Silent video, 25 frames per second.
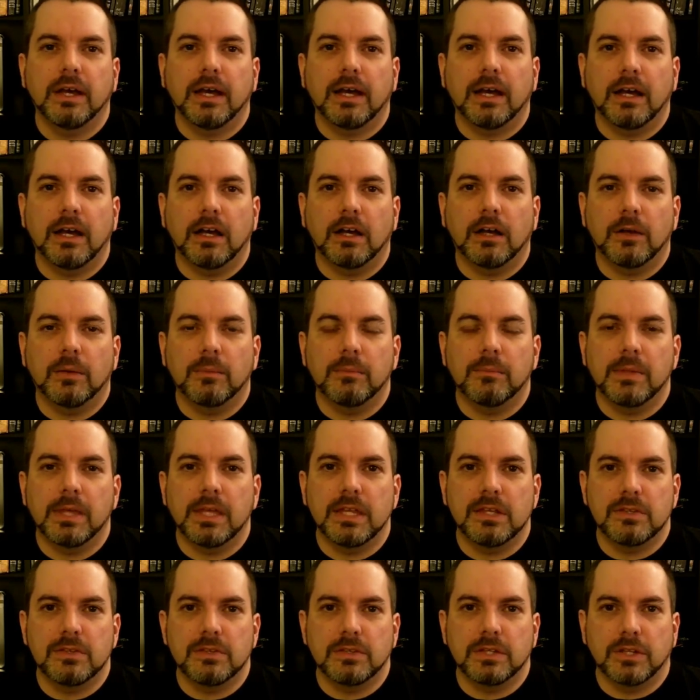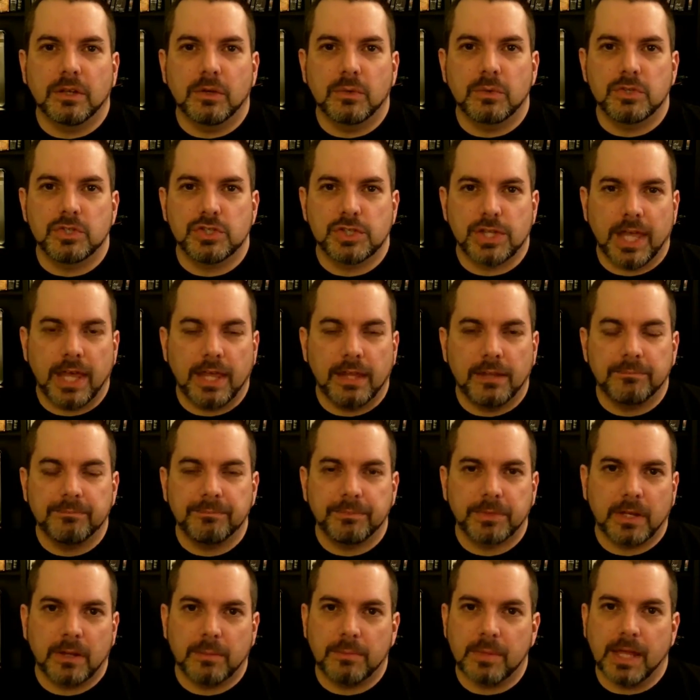And, you know,
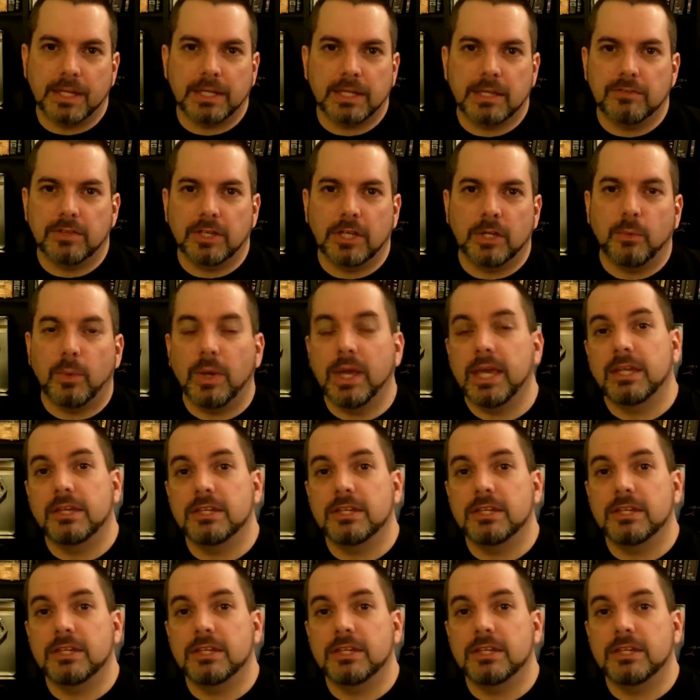Jen, and I'm not giving away